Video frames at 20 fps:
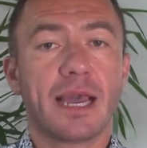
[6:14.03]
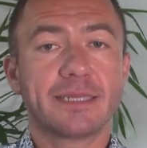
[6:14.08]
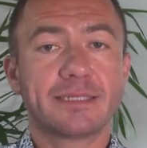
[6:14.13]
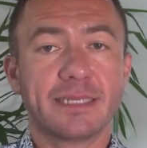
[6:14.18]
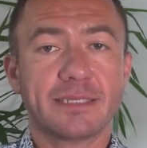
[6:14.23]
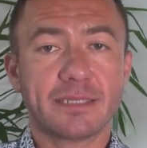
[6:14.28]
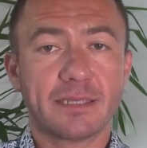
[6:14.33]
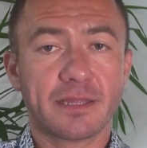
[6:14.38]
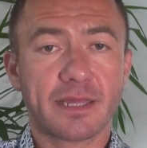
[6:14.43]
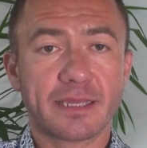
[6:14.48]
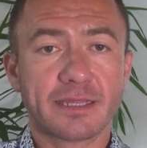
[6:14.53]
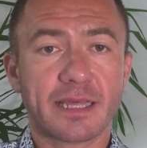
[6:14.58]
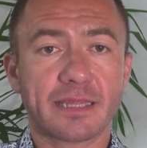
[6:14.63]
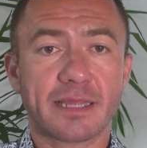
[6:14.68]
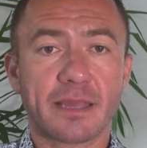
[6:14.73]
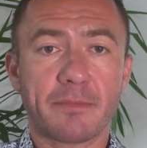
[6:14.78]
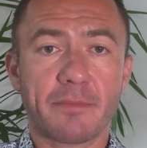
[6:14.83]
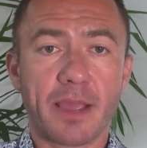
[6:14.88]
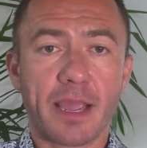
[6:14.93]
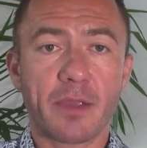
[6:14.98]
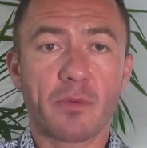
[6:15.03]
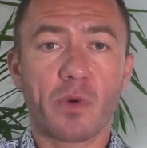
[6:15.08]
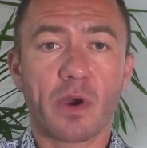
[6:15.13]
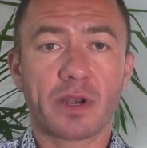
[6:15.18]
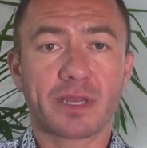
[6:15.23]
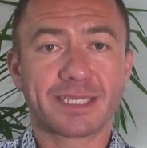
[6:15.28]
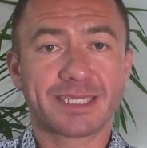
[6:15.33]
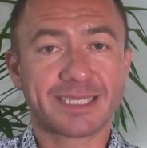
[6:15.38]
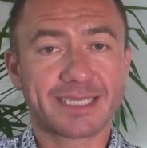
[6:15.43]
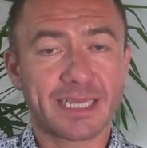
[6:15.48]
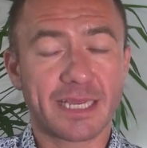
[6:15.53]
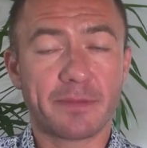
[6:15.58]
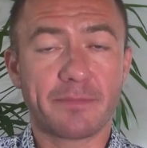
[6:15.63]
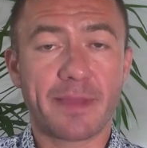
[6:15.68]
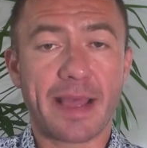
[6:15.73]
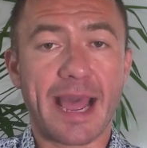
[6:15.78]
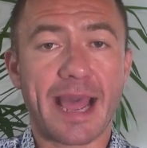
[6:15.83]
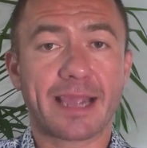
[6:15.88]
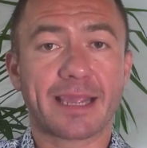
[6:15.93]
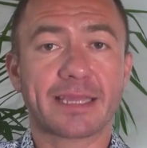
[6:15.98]
I tend to think that they may want to sit
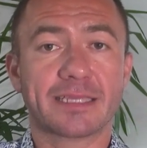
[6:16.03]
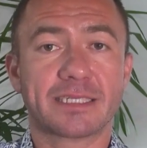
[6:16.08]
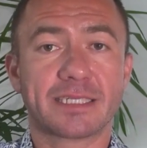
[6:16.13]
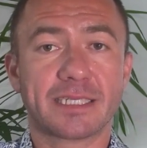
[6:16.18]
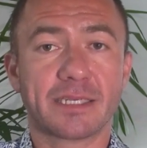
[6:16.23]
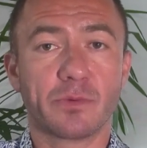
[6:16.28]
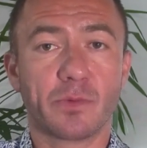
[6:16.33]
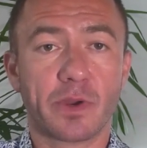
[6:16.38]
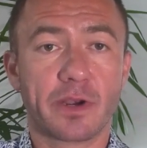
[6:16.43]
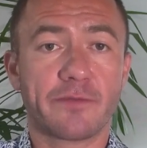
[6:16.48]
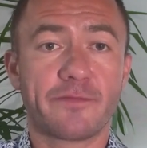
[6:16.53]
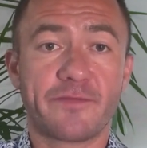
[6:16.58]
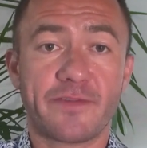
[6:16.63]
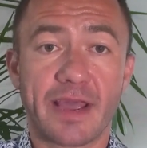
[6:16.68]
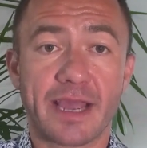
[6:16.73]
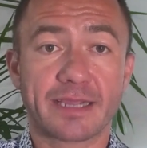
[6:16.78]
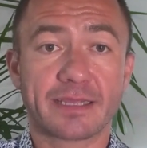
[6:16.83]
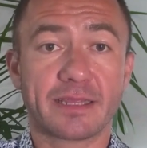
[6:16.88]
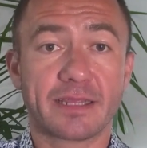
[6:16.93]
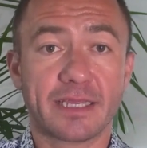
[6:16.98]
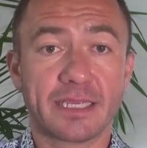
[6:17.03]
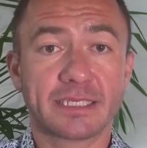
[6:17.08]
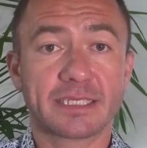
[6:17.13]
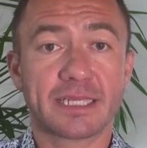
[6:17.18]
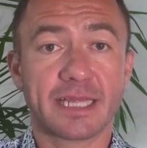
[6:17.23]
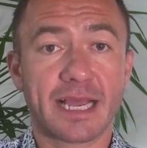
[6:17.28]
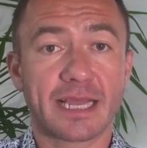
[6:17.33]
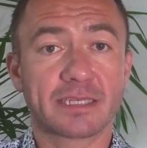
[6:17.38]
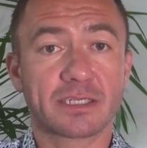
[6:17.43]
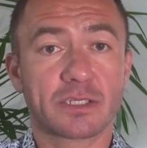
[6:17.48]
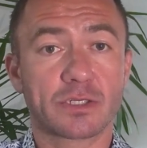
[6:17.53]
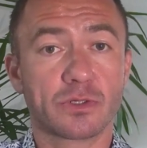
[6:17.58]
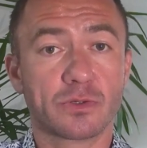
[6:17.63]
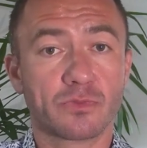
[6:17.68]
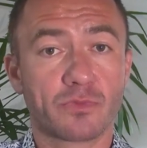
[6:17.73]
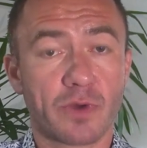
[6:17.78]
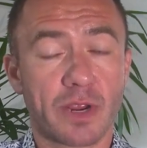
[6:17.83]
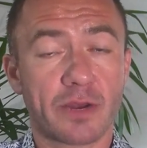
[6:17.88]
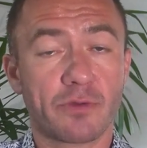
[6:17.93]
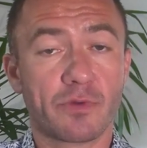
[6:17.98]
back and see what effect these last
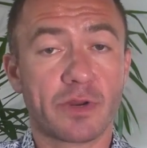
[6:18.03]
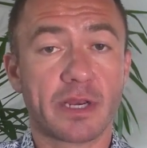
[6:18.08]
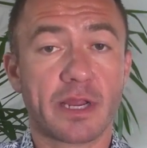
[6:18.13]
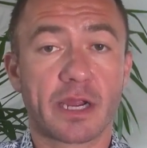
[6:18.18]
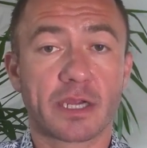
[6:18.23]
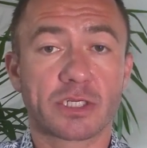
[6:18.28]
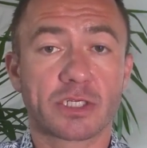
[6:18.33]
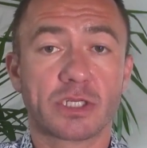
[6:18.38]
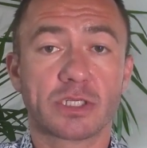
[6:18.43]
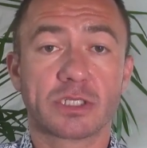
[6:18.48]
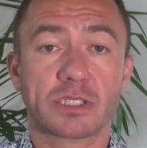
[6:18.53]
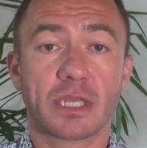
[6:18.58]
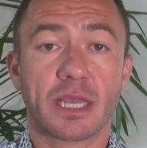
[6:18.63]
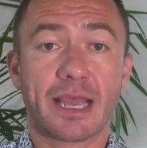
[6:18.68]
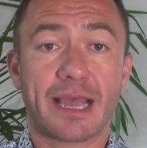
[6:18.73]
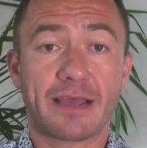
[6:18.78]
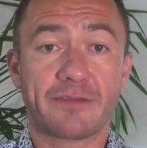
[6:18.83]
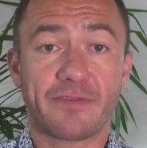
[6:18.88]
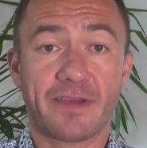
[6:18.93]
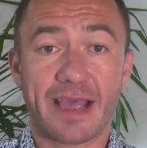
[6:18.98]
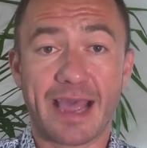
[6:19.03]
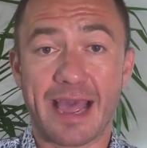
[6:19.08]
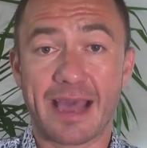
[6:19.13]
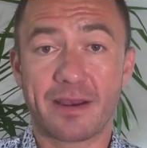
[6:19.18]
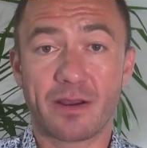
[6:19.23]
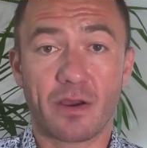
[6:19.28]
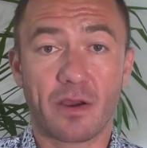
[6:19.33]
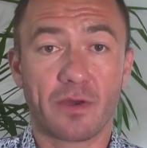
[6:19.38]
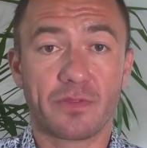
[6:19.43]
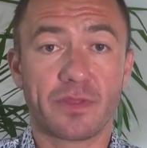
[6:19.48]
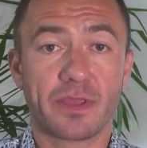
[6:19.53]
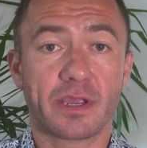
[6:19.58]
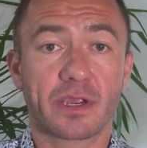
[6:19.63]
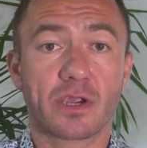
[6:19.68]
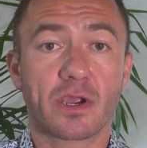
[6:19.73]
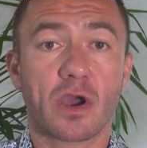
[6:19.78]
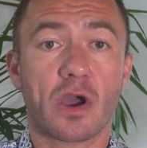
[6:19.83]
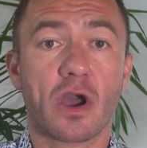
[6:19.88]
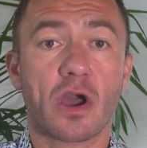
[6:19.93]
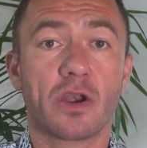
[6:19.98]
two rate reductions have had on the
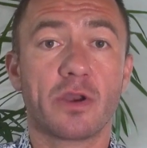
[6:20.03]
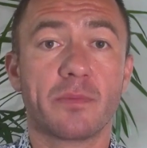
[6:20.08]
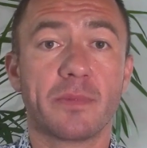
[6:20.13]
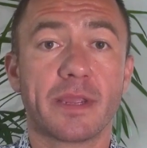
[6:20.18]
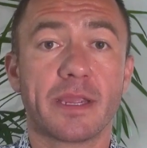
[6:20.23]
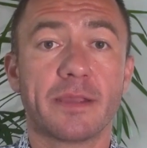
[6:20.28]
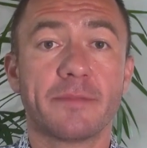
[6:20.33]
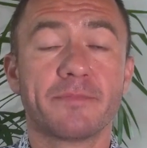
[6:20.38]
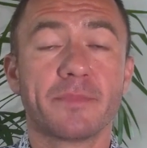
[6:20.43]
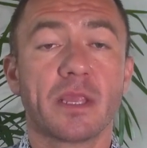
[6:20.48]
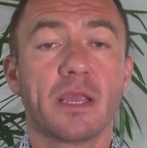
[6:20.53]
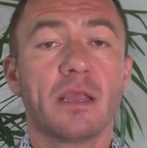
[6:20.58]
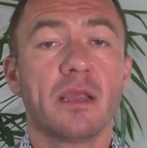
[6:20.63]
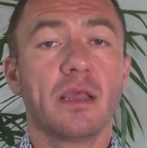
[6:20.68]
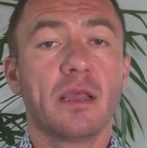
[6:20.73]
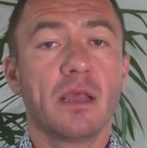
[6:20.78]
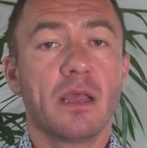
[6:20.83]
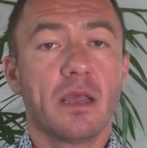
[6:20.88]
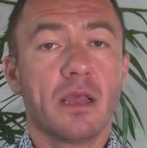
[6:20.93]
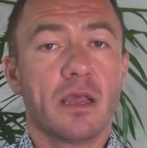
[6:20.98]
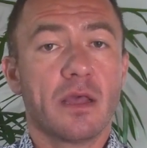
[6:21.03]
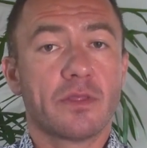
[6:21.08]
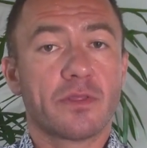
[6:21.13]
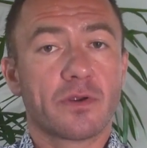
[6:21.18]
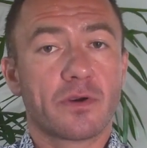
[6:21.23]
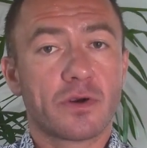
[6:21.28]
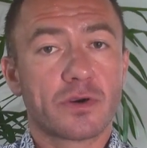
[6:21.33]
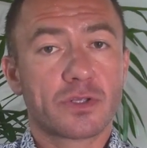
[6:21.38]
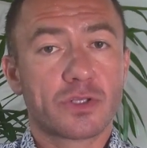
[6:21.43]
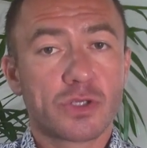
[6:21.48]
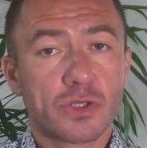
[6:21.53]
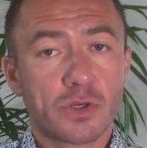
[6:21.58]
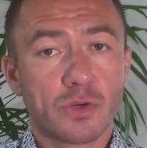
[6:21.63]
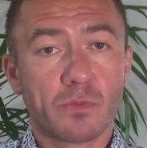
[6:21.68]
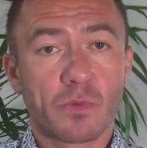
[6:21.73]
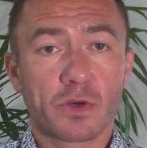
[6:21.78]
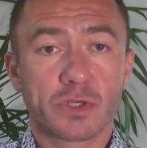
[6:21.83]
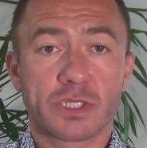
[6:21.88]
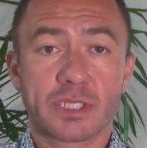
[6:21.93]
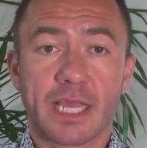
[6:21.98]
economy. There are
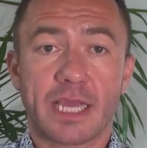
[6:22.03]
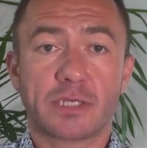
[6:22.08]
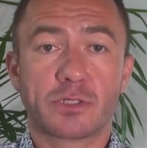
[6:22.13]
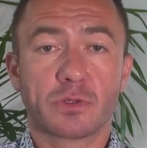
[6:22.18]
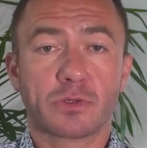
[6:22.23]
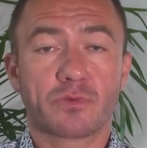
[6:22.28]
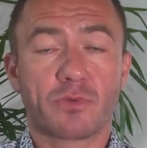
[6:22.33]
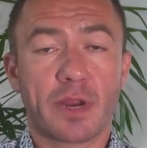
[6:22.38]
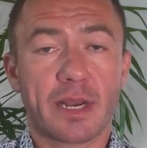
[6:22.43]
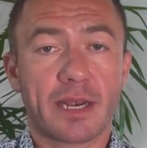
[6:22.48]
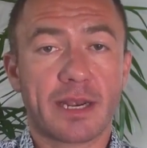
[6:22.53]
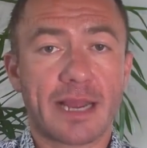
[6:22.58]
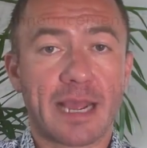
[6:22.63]
two more scheduled rate